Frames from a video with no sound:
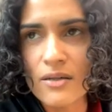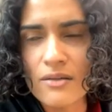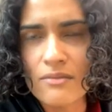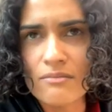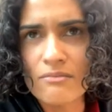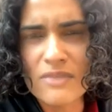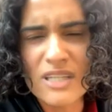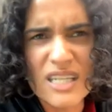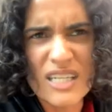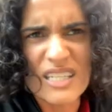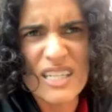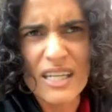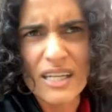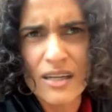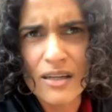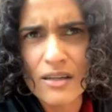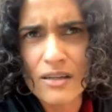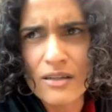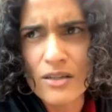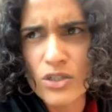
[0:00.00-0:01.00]

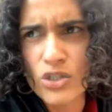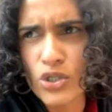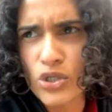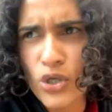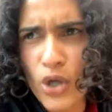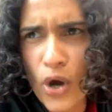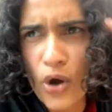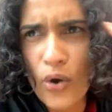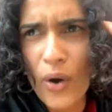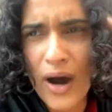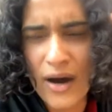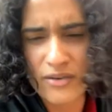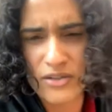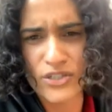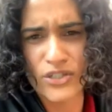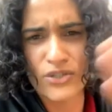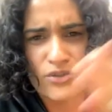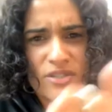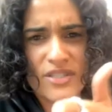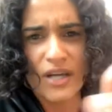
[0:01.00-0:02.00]
needing to know how to
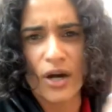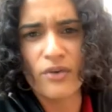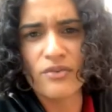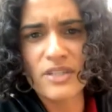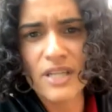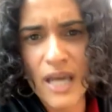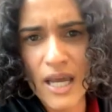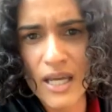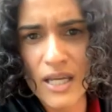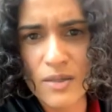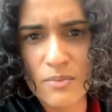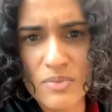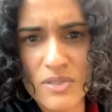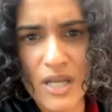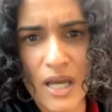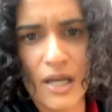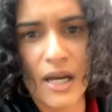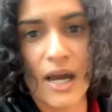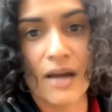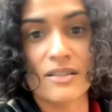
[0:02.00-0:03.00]
do self-tape
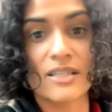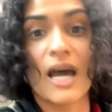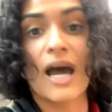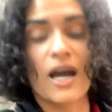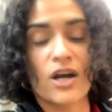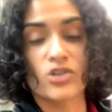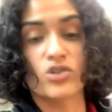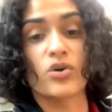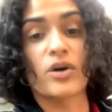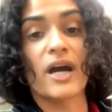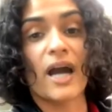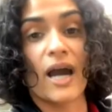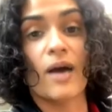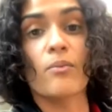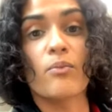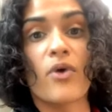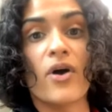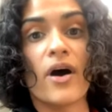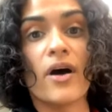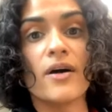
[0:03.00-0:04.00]
and how to act on
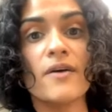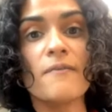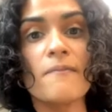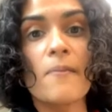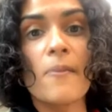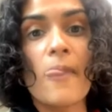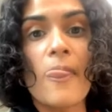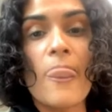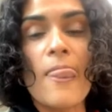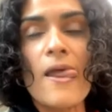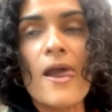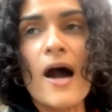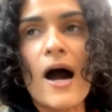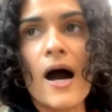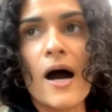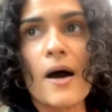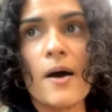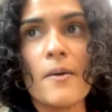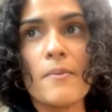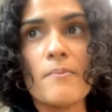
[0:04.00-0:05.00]
camera.
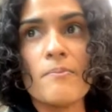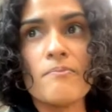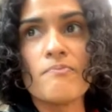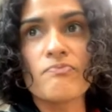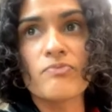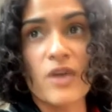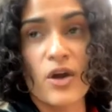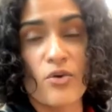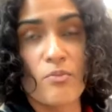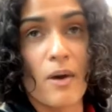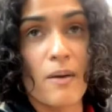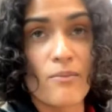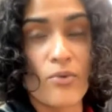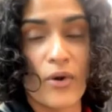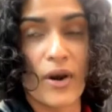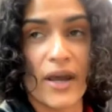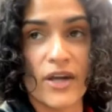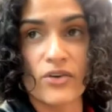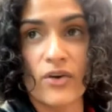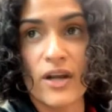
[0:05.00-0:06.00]
I remember
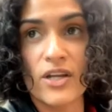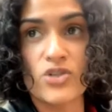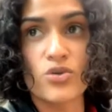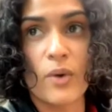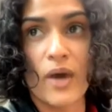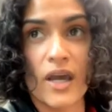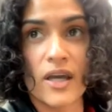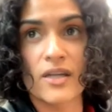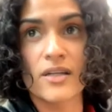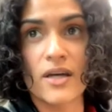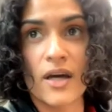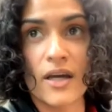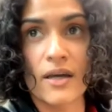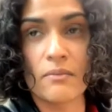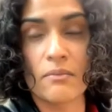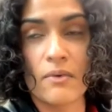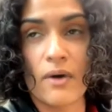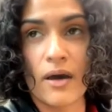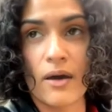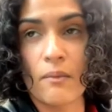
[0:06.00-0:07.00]
when I graduated, I
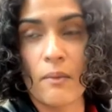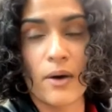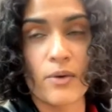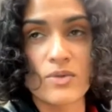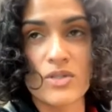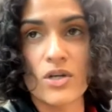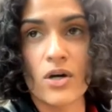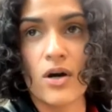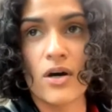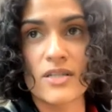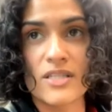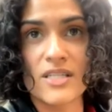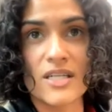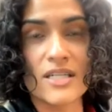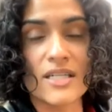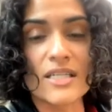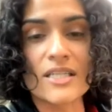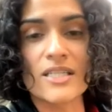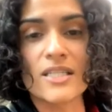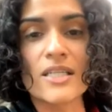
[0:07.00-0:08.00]
was cast in a
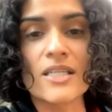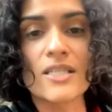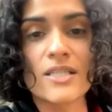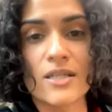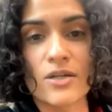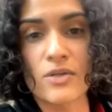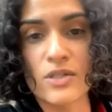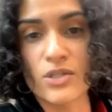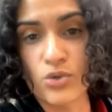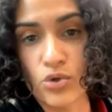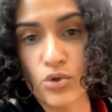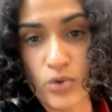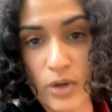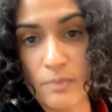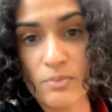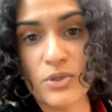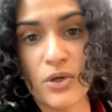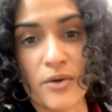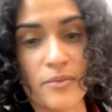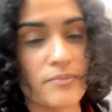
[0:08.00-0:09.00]
DC series called
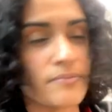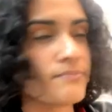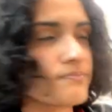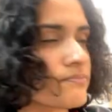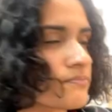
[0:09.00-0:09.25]
Krypton,